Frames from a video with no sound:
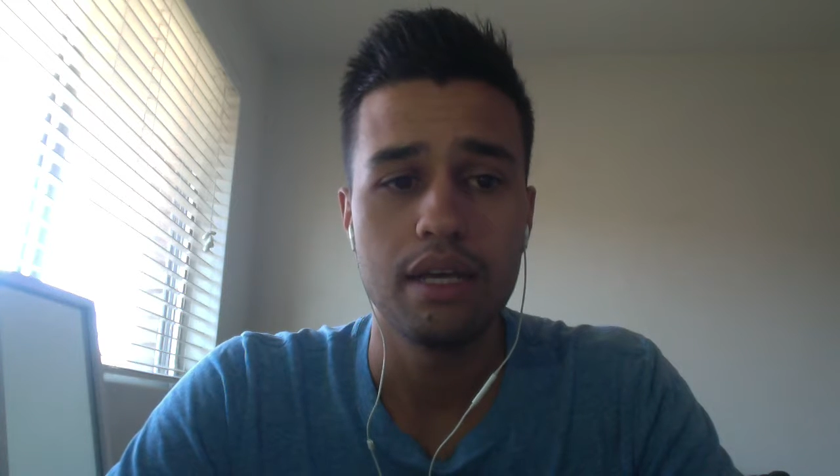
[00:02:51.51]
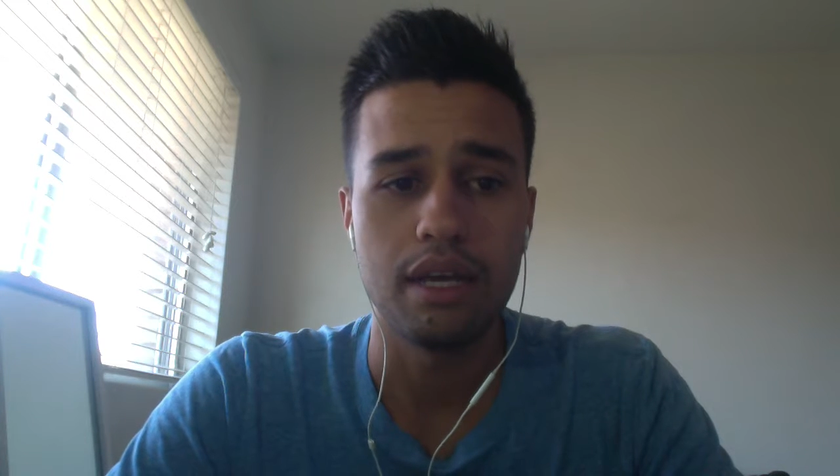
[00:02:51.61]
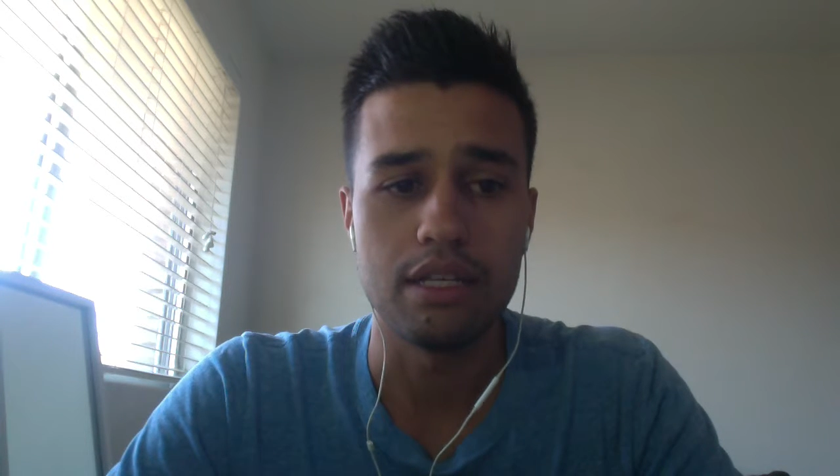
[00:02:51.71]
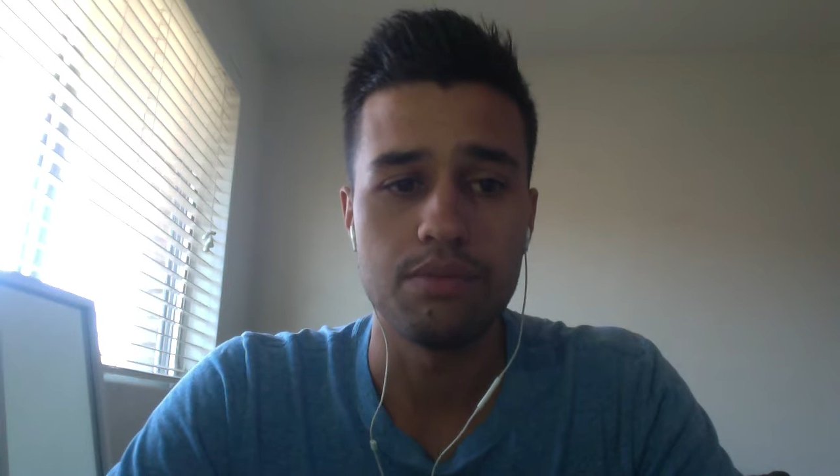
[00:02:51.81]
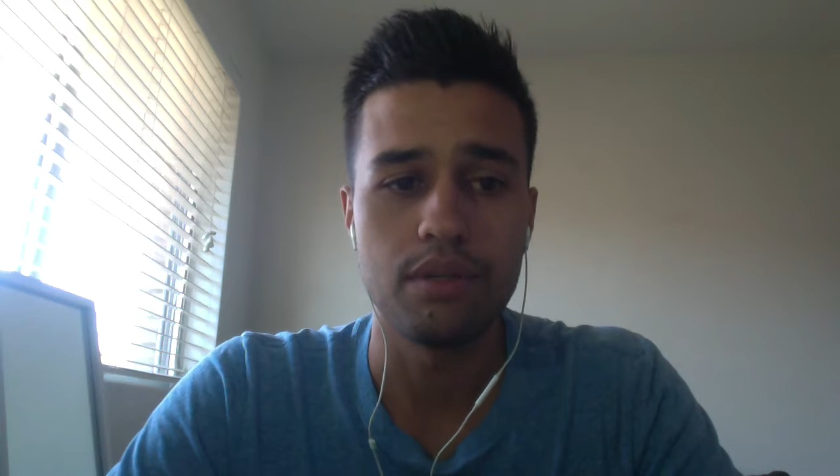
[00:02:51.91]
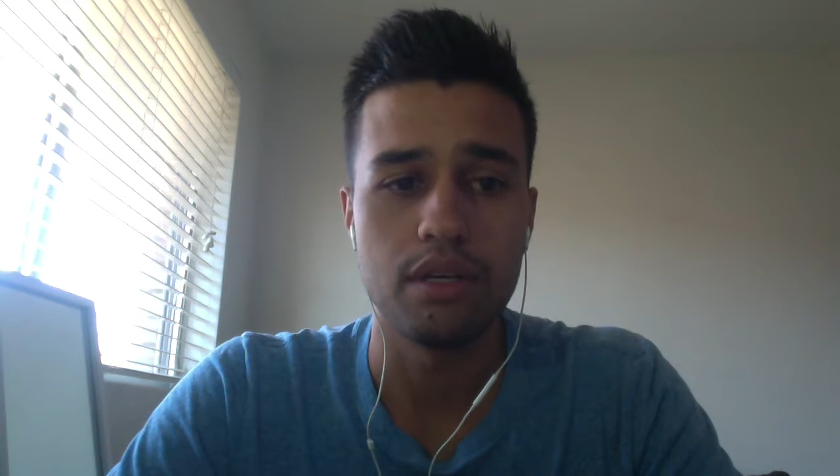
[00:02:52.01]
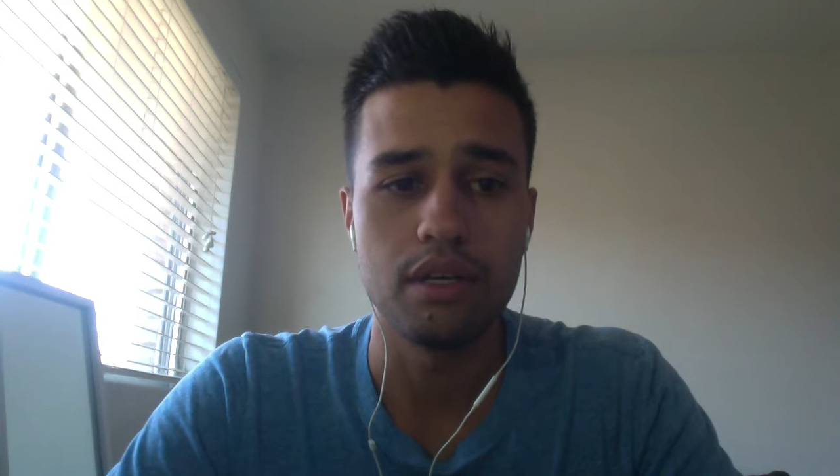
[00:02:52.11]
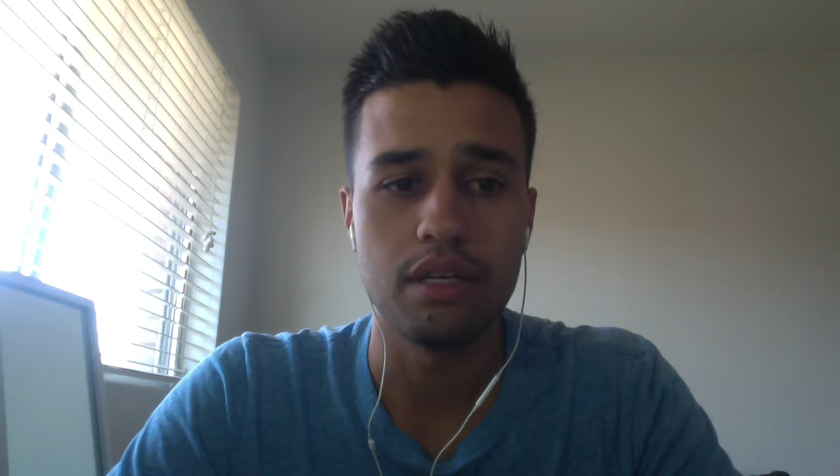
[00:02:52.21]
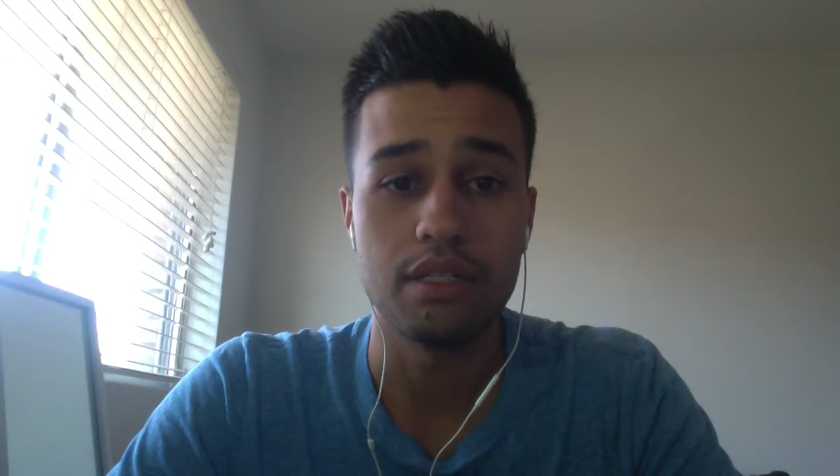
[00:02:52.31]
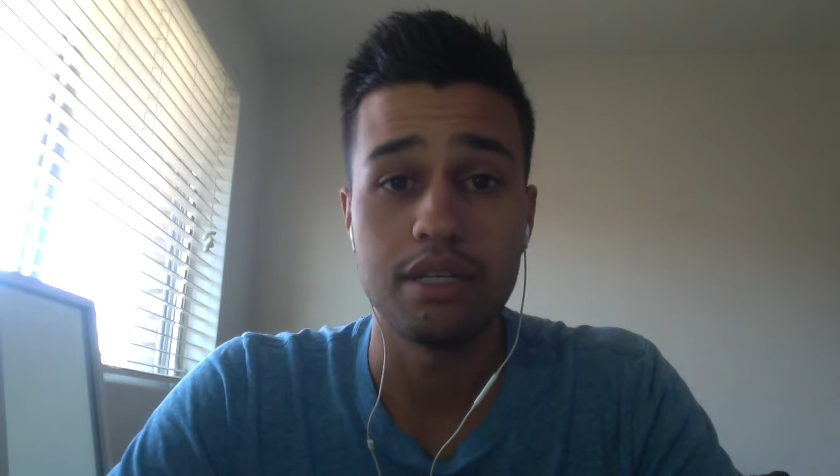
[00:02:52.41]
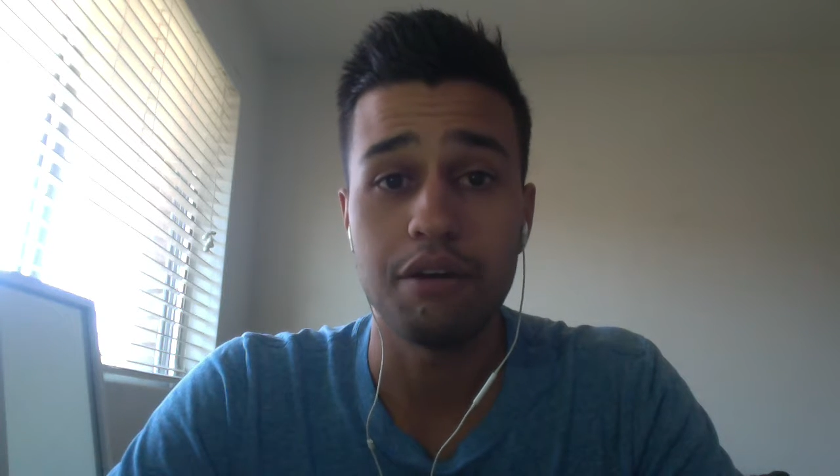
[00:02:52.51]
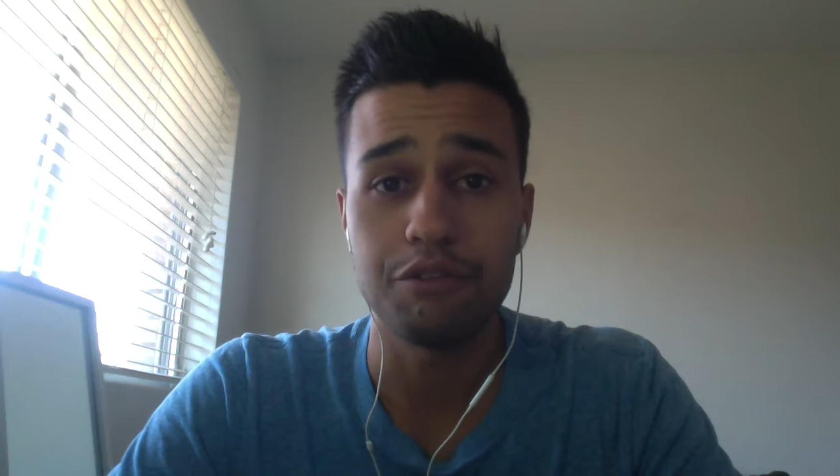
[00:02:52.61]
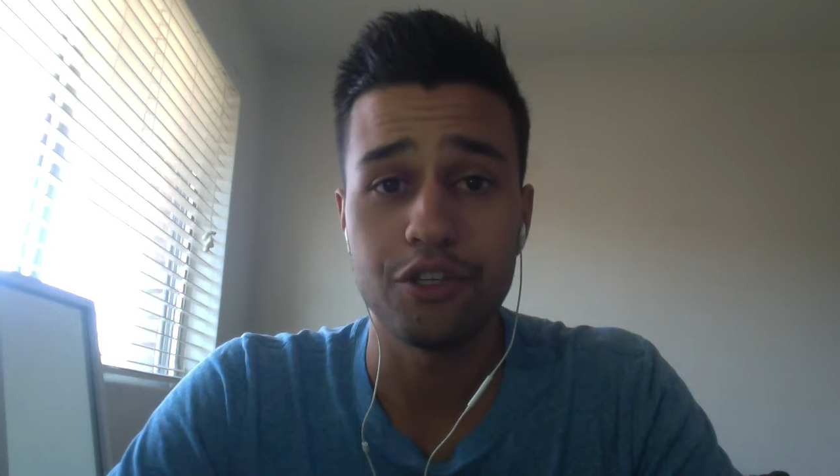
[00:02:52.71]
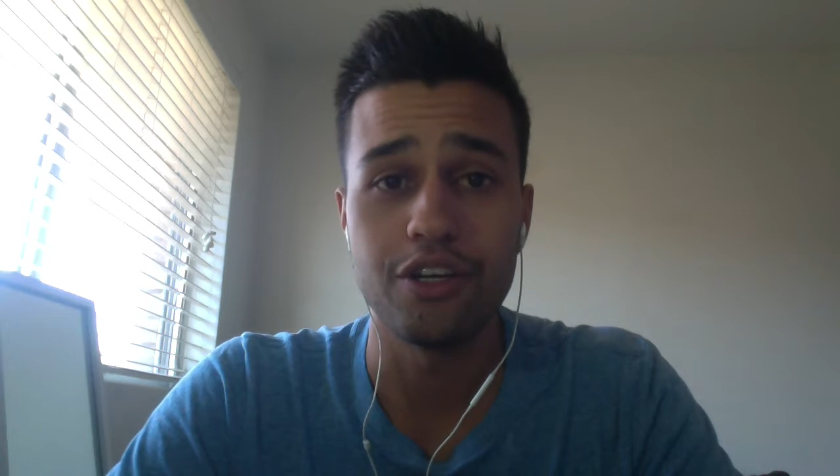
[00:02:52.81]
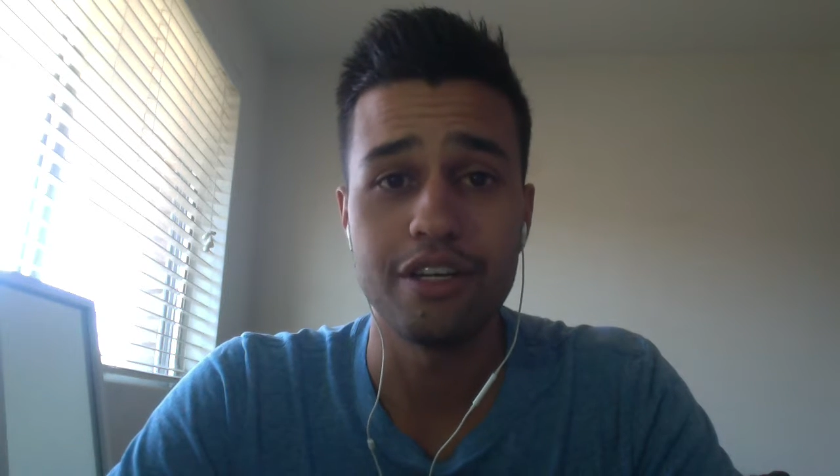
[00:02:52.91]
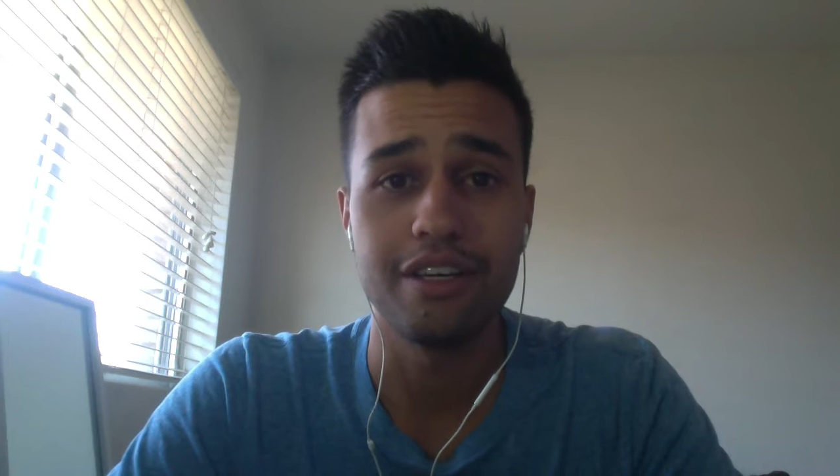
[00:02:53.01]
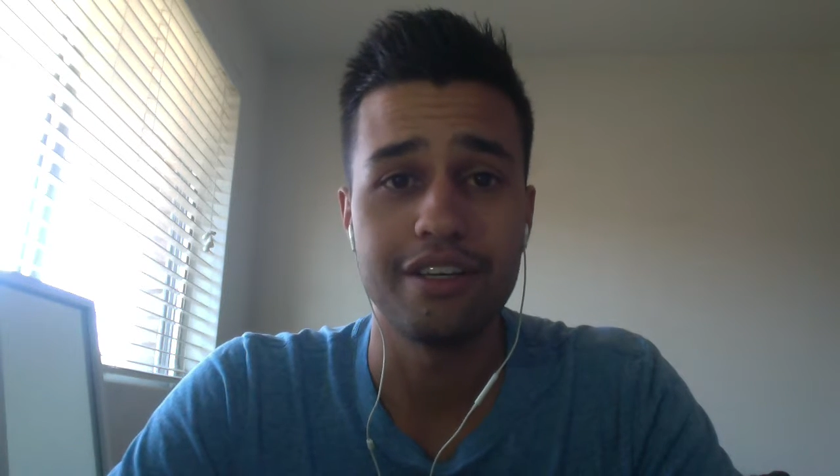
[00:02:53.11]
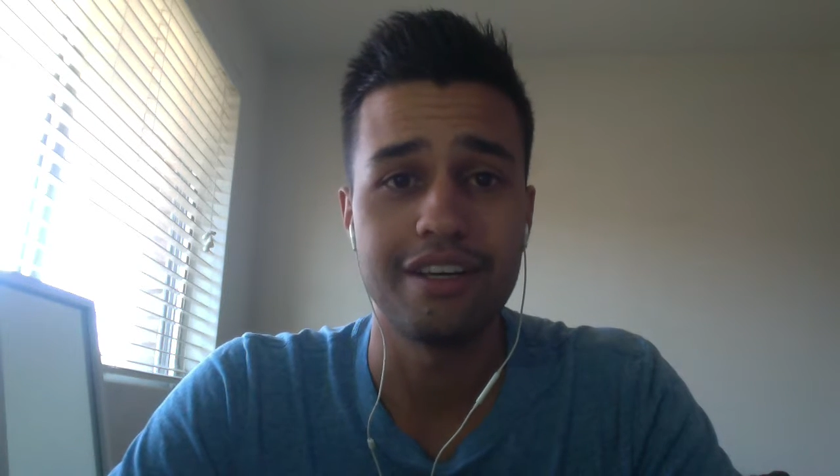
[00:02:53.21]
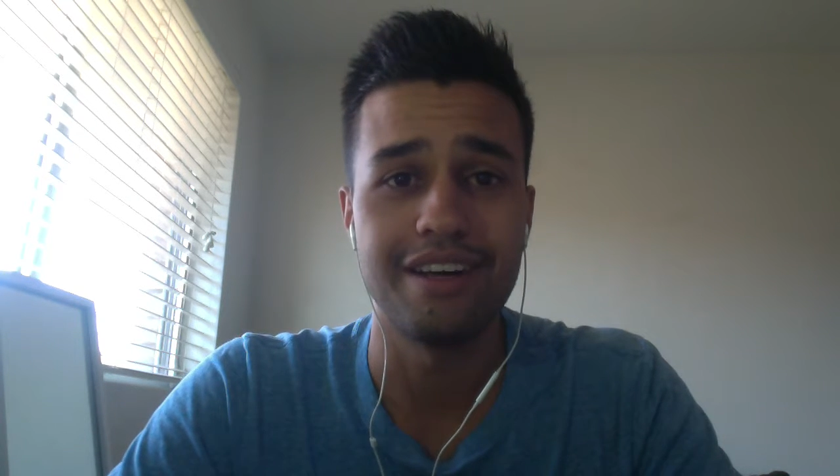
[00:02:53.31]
It's been a tough journey,